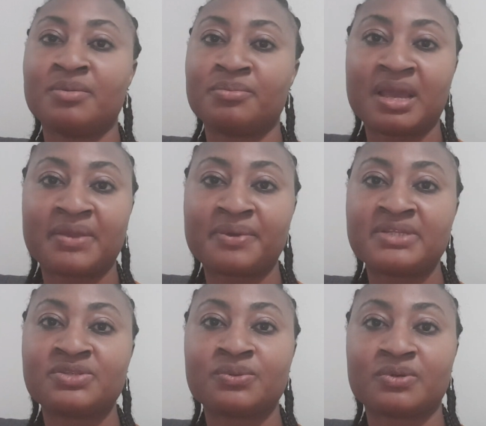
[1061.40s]

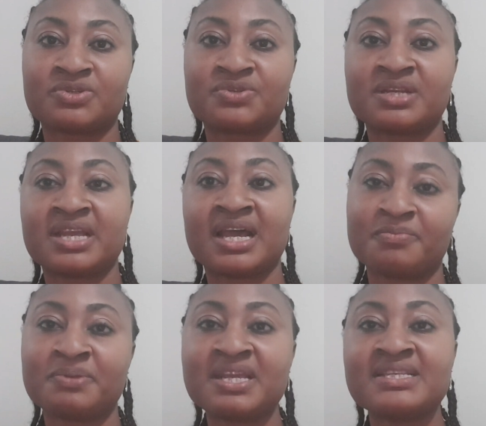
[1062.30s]
migrate to Australia.
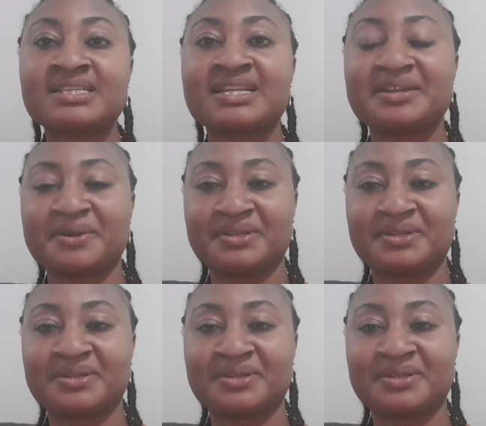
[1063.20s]
Please click